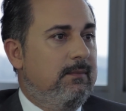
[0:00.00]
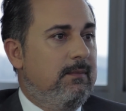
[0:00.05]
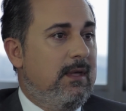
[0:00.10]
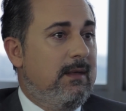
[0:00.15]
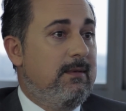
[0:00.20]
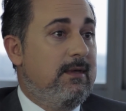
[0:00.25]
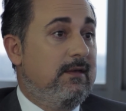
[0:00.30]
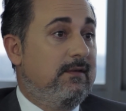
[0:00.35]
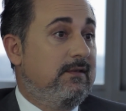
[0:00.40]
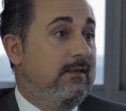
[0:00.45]

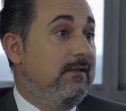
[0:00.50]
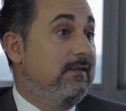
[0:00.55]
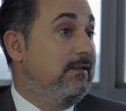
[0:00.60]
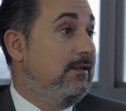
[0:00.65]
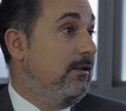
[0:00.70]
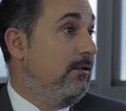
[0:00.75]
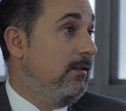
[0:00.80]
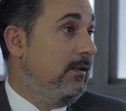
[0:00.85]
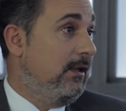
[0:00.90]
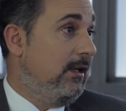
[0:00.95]
maybe is
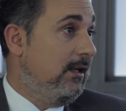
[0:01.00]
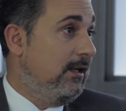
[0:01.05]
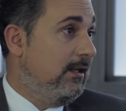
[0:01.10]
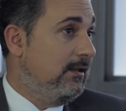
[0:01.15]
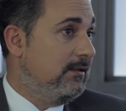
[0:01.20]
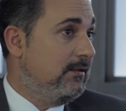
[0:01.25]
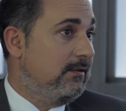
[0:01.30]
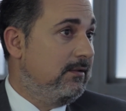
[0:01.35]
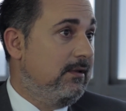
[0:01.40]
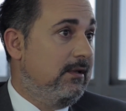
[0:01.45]
considering
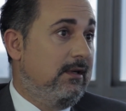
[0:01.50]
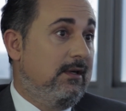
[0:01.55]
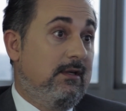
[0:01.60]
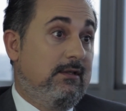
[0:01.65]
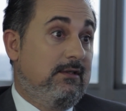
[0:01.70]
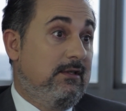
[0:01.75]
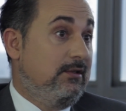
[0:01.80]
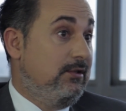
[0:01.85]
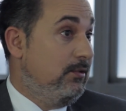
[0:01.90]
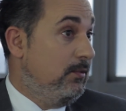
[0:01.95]
it
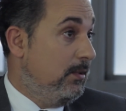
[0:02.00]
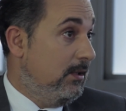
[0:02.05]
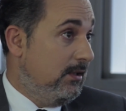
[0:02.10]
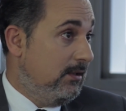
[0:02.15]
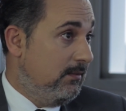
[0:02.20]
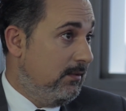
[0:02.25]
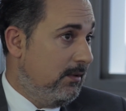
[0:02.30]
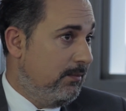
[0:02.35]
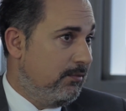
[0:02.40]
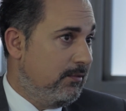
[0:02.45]
to do
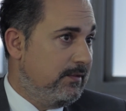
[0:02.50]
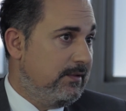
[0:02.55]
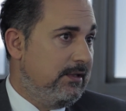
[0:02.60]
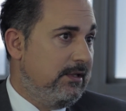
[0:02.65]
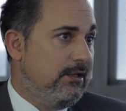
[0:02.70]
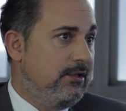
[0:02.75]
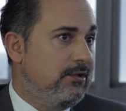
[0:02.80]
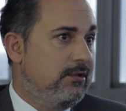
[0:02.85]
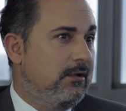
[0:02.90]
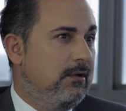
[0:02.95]
a
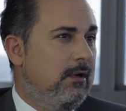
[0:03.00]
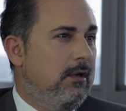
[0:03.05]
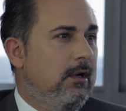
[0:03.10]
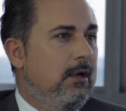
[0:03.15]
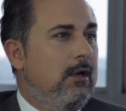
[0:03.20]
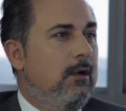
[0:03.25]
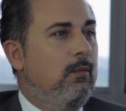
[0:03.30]
procedure?